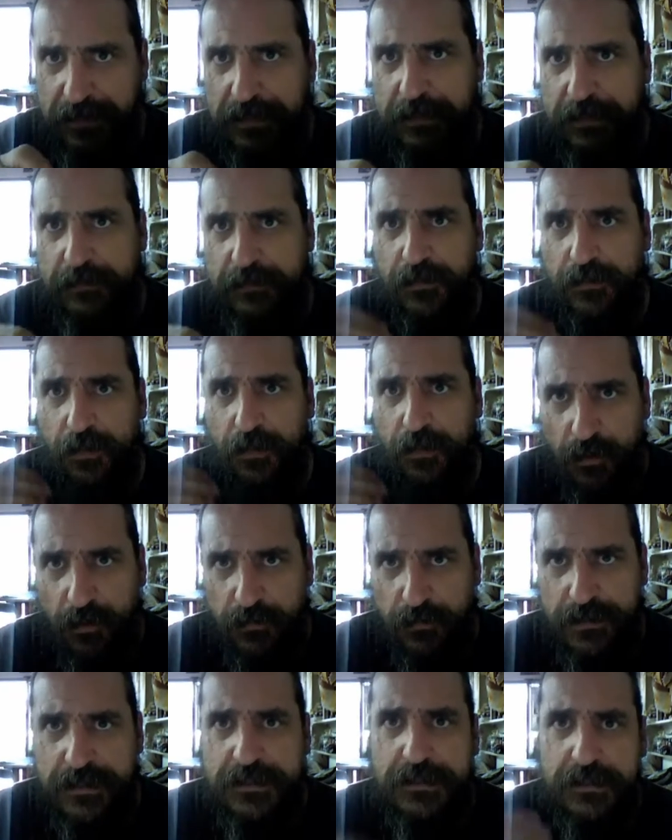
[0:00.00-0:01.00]
He will
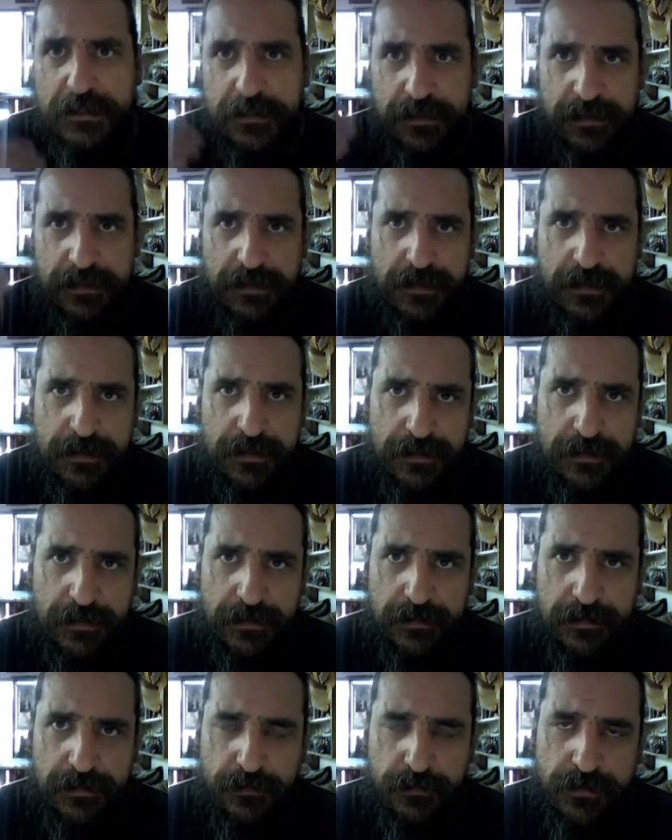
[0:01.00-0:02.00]
always
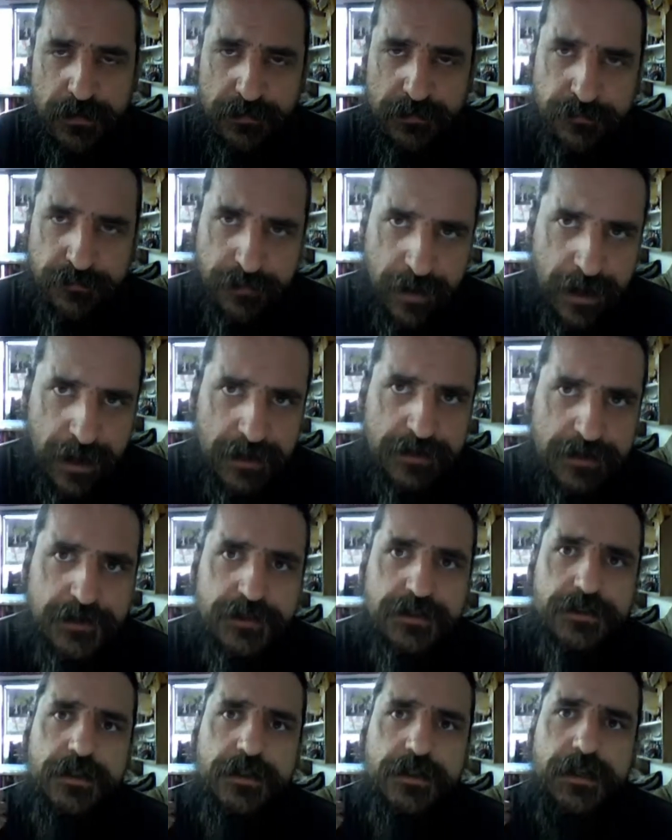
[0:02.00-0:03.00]

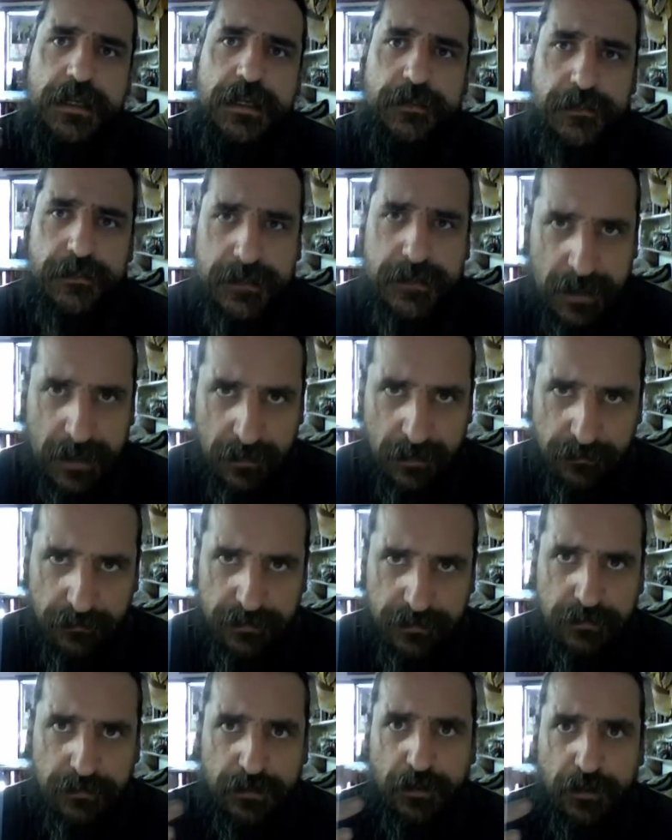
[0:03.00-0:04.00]
refresh himself.
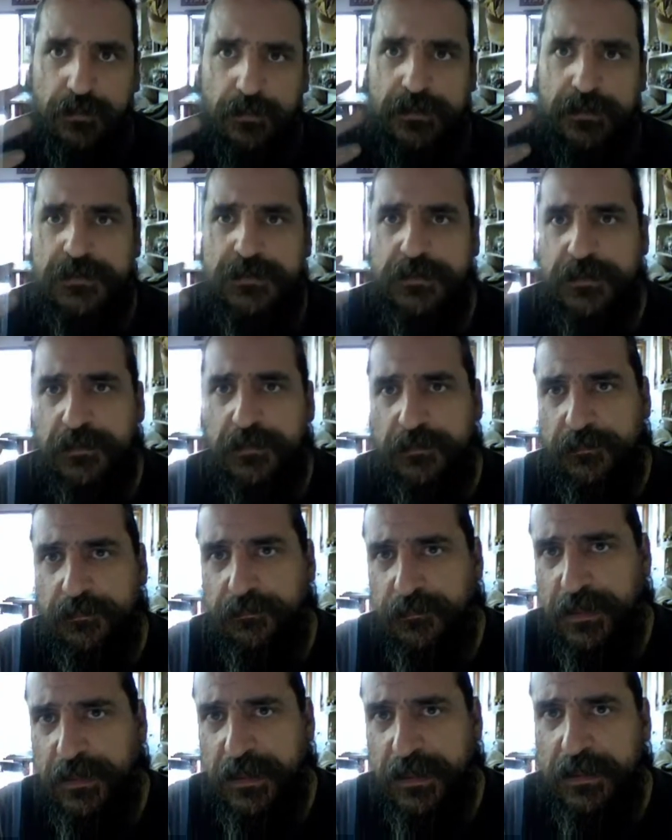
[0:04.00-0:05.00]
He will always
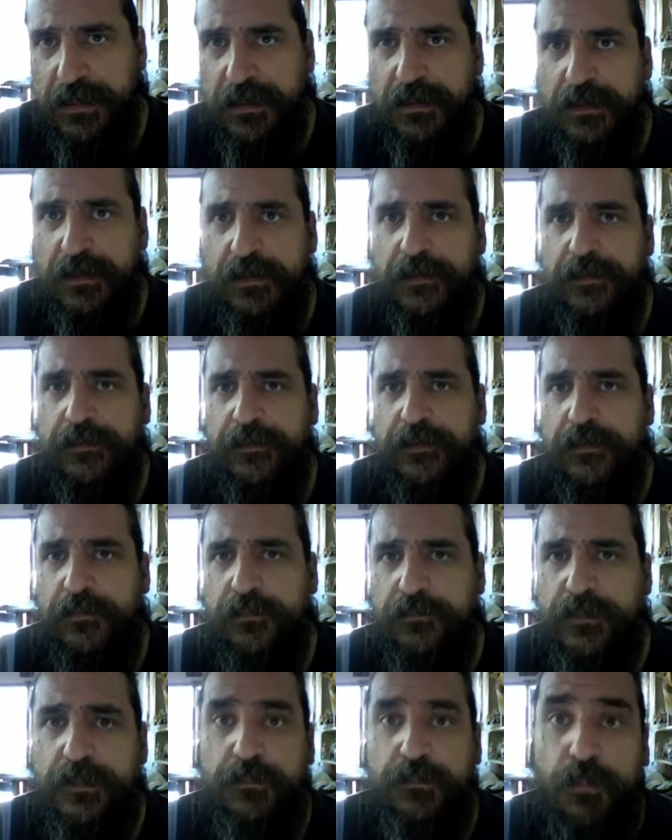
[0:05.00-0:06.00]
be
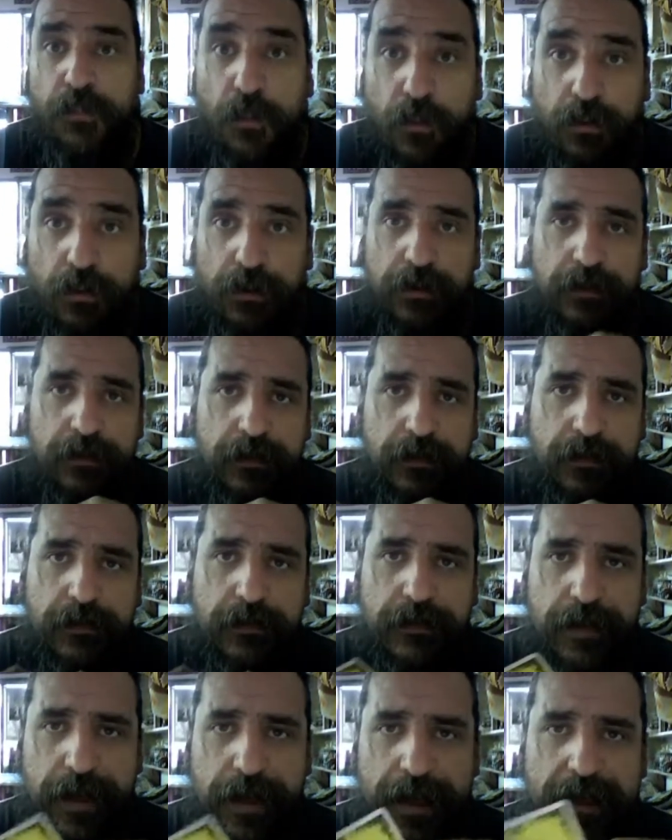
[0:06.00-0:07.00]
reborn
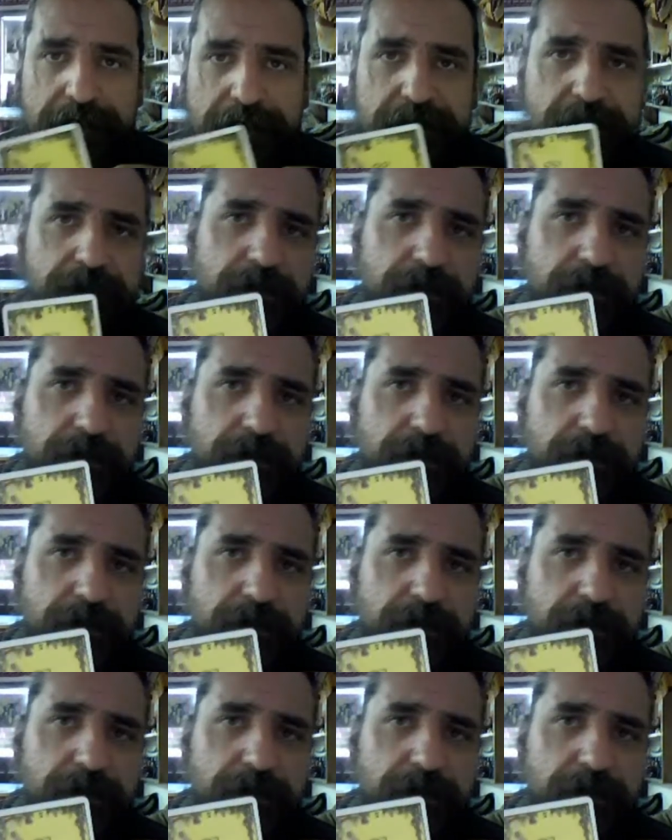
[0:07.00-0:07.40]
as the